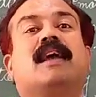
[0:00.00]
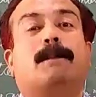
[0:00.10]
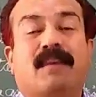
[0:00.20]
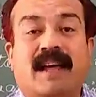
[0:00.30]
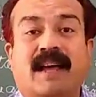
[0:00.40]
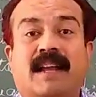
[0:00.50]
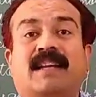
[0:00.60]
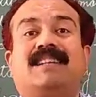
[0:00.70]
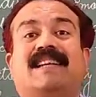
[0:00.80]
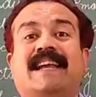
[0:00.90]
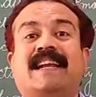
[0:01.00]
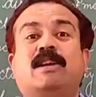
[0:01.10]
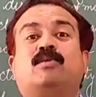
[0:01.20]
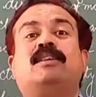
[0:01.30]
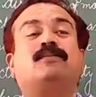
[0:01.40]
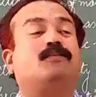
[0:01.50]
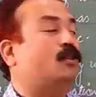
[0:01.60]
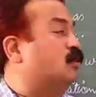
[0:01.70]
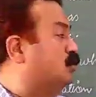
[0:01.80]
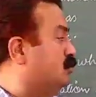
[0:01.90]
apply 10 Newton
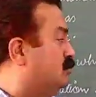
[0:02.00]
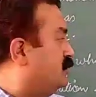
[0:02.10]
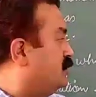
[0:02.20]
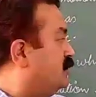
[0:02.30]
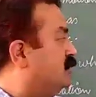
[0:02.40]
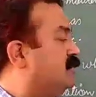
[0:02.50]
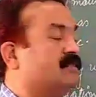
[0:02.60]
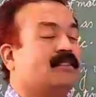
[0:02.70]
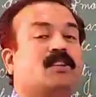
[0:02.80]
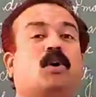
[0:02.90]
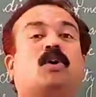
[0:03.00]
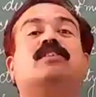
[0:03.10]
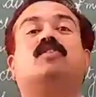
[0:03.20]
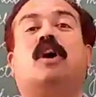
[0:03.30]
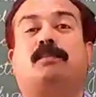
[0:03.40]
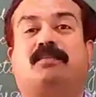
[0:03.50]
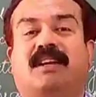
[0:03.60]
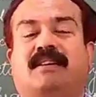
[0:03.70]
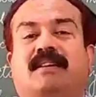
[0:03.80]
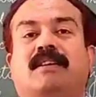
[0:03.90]
force on this
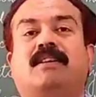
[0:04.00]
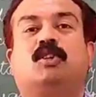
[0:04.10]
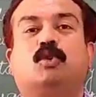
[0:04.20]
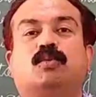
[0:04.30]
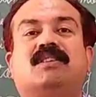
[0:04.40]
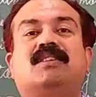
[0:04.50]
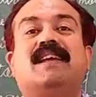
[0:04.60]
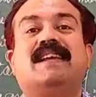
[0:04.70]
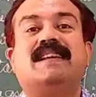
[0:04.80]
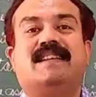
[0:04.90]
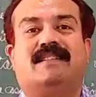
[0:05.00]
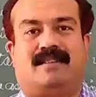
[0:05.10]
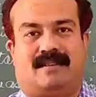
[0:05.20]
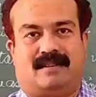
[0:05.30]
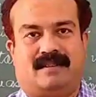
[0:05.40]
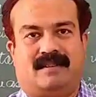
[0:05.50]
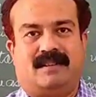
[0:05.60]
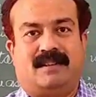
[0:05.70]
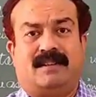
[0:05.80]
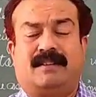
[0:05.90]
object toward east.
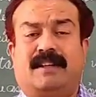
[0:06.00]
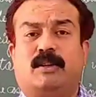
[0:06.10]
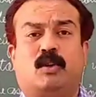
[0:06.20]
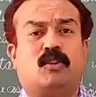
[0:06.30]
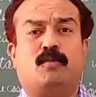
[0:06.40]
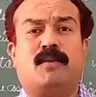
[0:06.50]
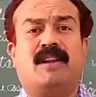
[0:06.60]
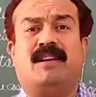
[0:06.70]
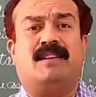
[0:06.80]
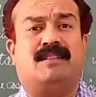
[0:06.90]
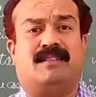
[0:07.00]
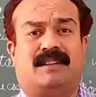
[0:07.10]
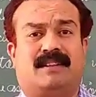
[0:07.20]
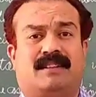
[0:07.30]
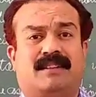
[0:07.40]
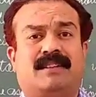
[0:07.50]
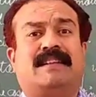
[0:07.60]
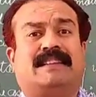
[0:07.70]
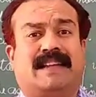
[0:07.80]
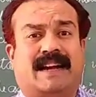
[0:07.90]
Then you automatically understand
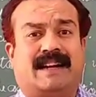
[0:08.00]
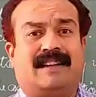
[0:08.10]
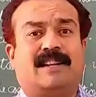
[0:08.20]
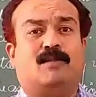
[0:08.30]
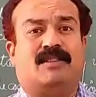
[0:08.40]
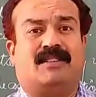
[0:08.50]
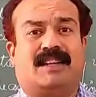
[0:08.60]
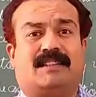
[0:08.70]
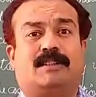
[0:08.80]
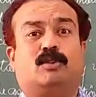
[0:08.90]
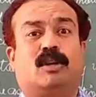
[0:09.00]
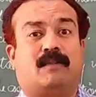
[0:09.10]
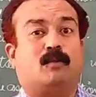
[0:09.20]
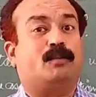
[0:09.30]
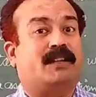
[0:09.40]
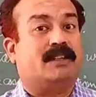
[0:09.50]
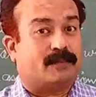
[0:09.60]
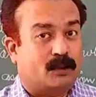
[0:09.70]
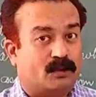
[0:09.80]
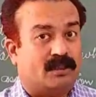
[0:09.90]
that in which direction you have to apply the
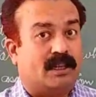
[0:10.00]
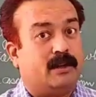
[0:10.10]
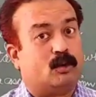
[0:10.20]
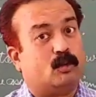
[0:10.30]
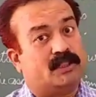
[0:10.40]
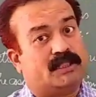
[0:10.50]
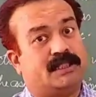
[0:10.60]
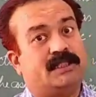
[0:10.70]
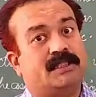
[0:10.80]
force, due to which